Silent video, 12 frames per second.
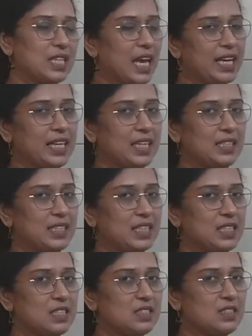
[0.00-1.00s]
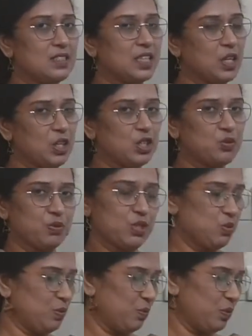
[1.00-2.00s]
9 and 10 English
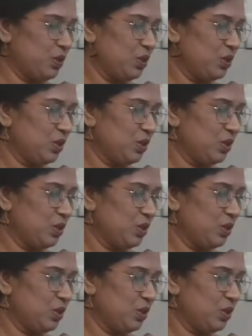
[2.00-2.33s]
first paper,